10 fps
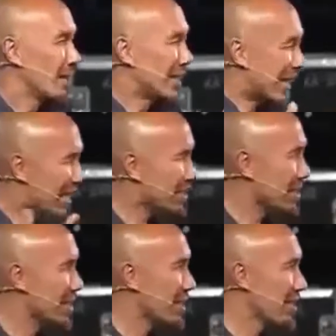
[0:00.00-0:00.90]

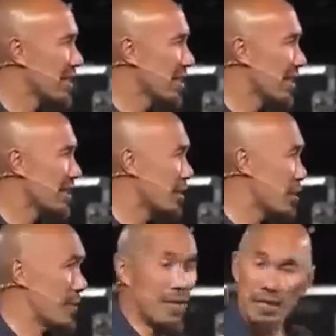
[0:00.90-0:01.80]
lately,
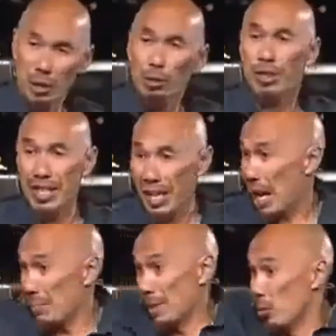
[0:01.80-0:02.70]
there's been a new thing
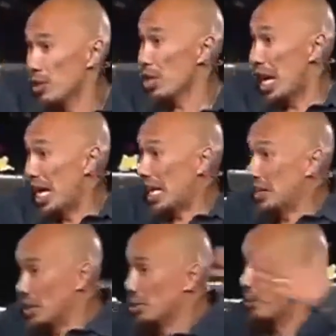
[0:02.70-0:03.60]
happening,
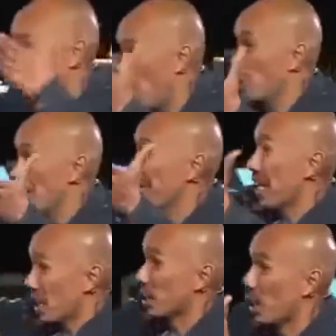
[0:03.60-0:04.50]
there's part of it that
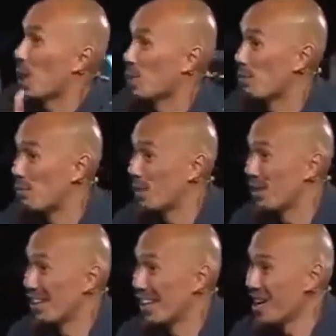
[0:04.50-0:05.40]
I love.
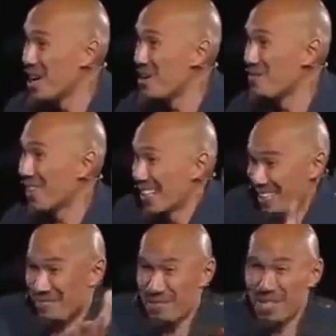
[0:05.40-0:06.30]
And
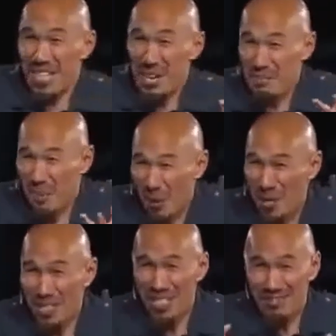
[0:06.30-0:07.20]
I feel like I'm part
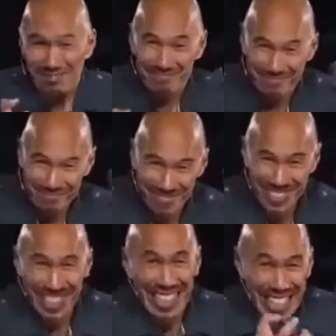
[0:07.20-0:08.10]
of the
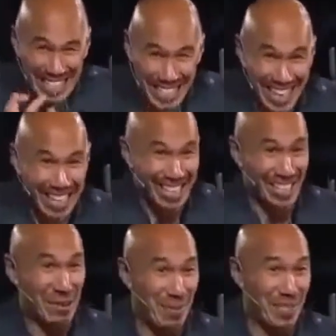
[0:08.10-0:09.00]
one that instigated
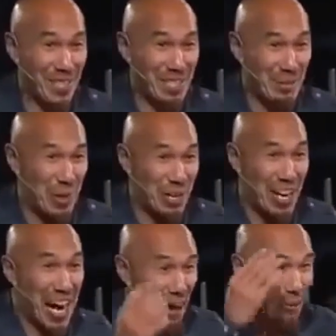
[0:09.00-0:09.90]
some of this, where I